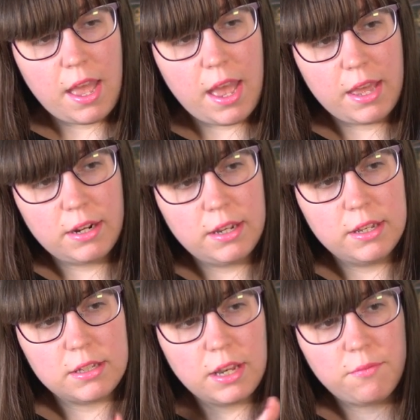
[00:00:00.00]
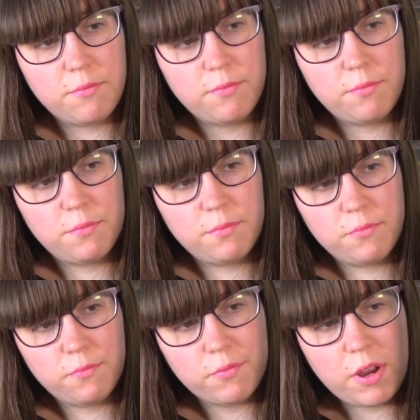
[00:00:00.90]
And it's a
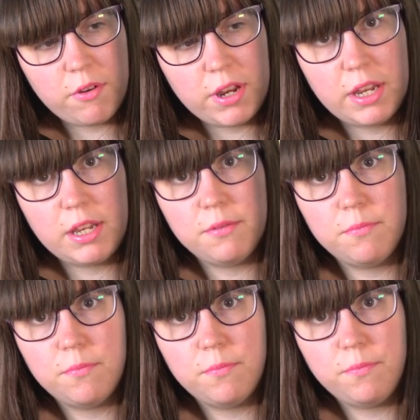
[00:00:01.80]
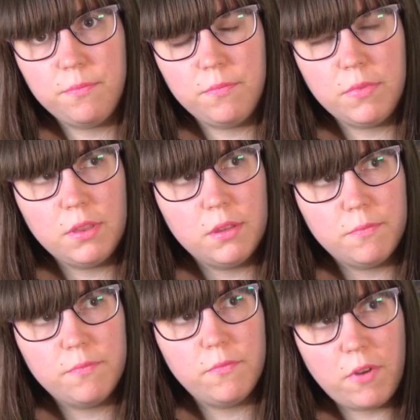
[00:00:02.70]
very,
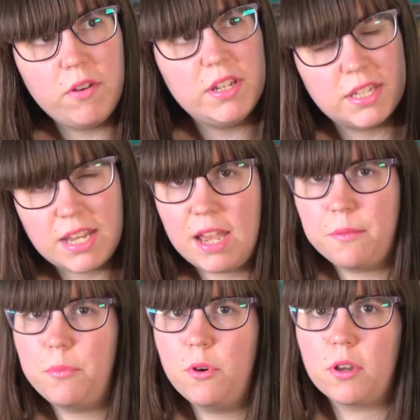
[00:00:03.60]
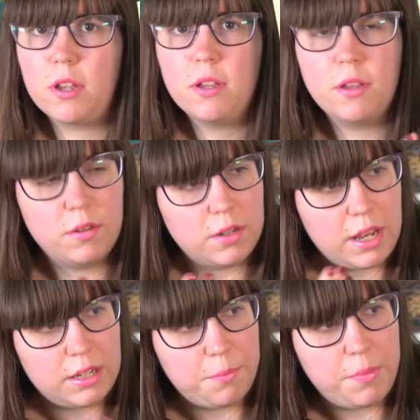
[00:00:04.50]
very sad book
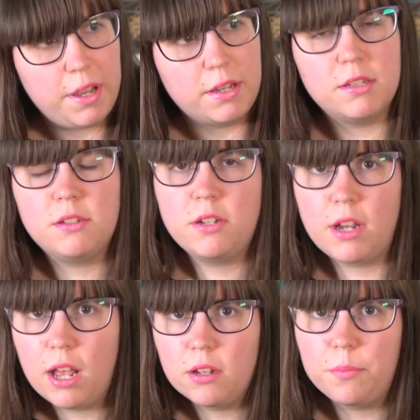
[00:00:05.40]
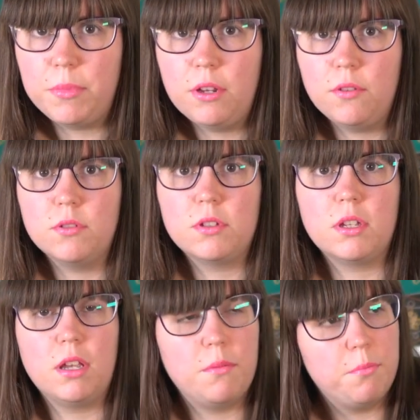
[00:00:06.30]
that depicts child abuse,
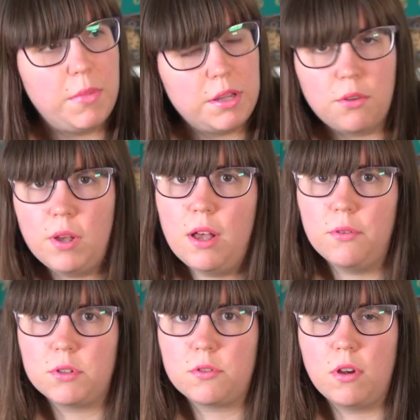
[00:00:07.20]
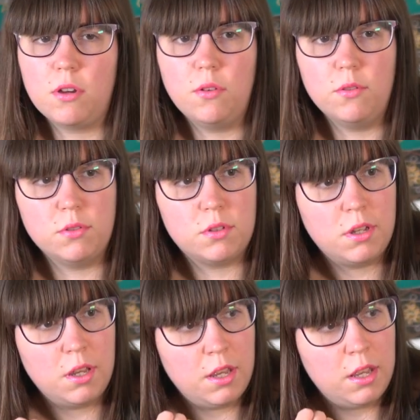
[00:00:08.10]
mental health struggles.